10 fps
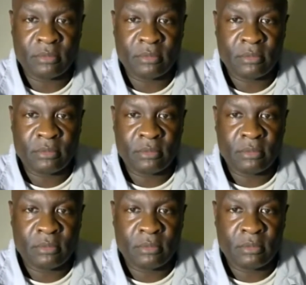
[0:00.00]

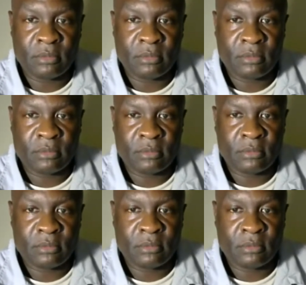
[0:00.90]
Nobody speaks.